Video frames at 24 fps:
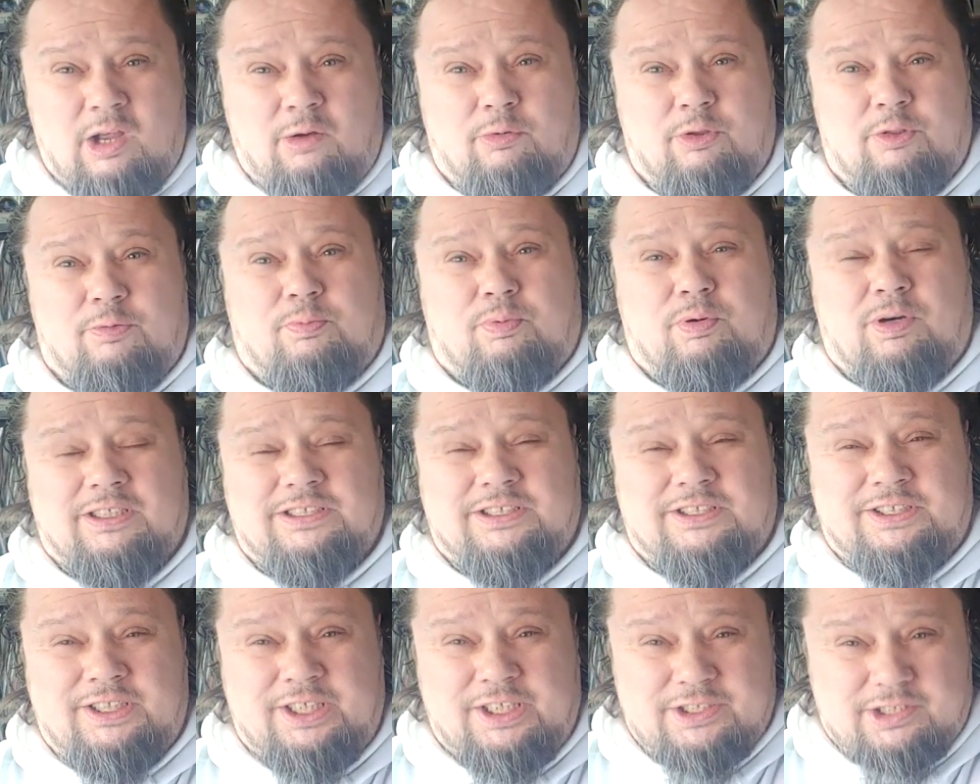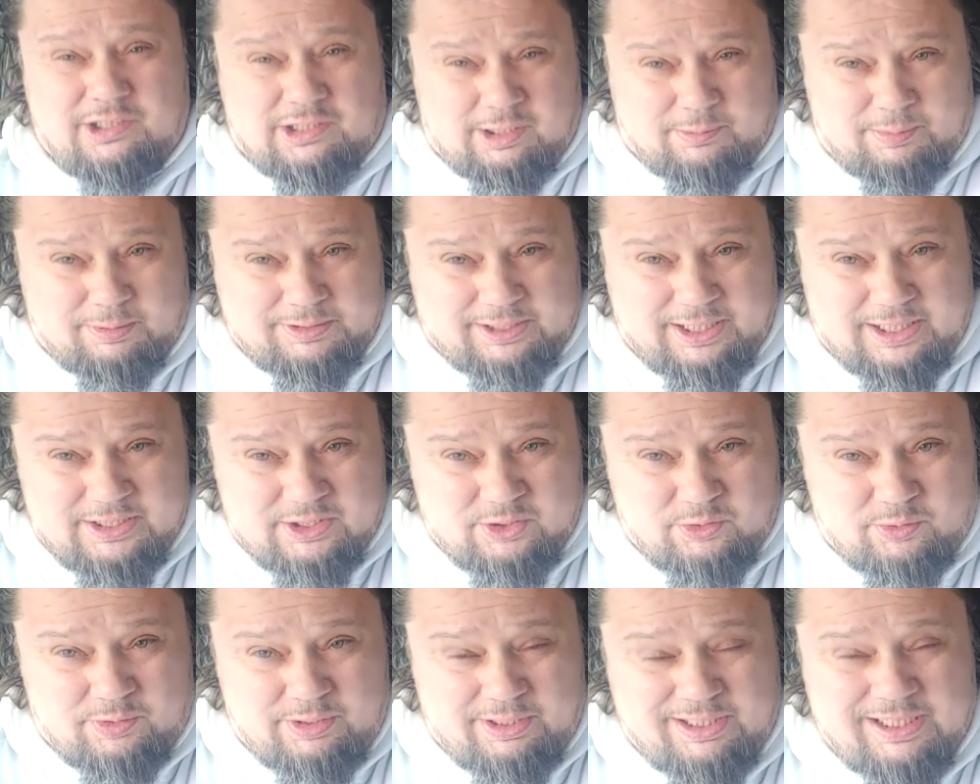with Prestige a couple days
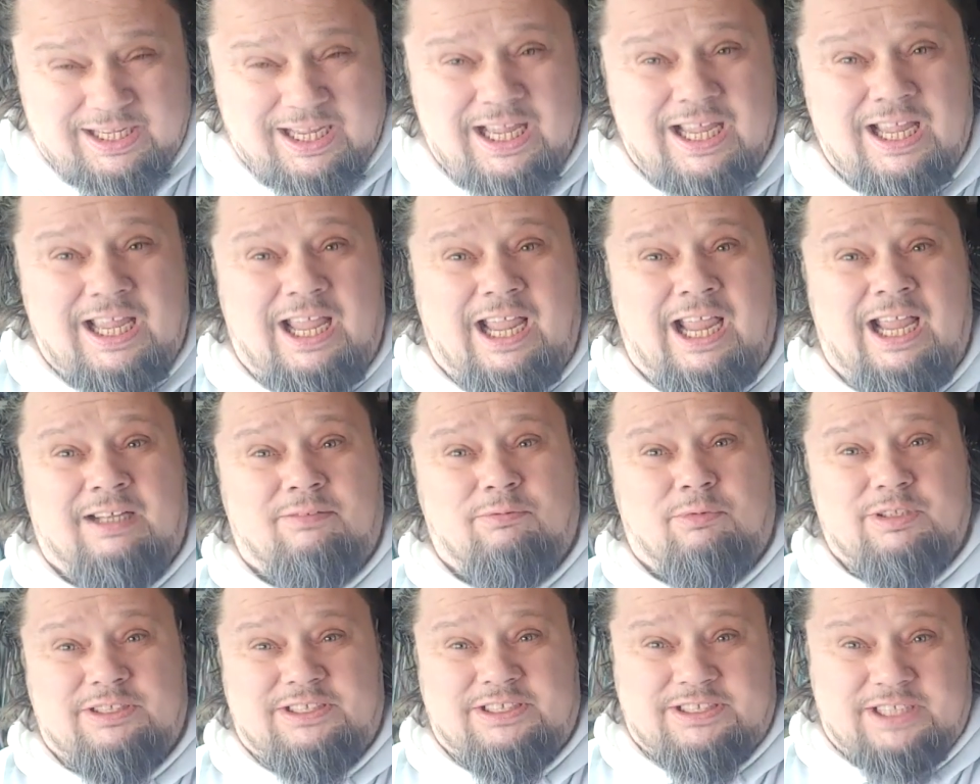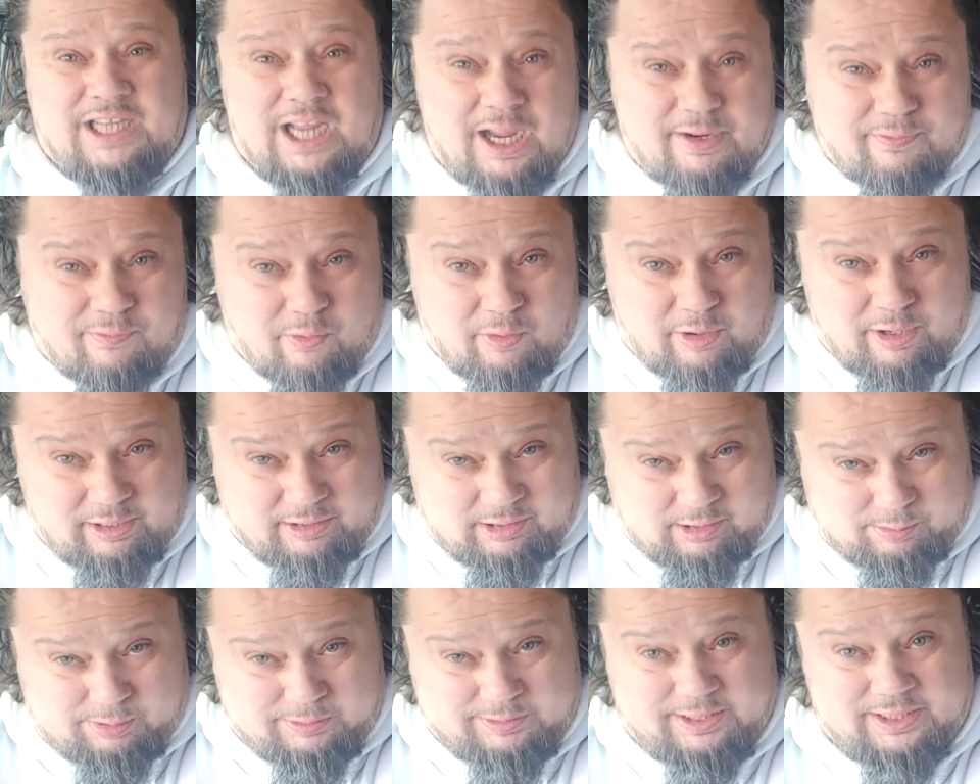a week, and with Savoy a
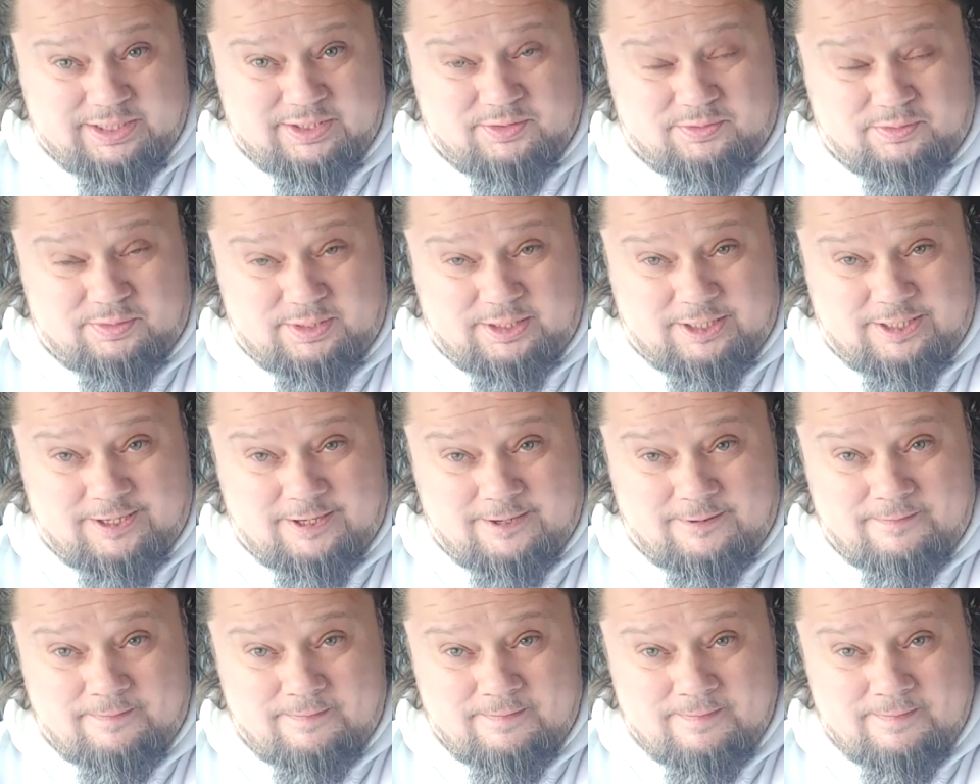couple days a week.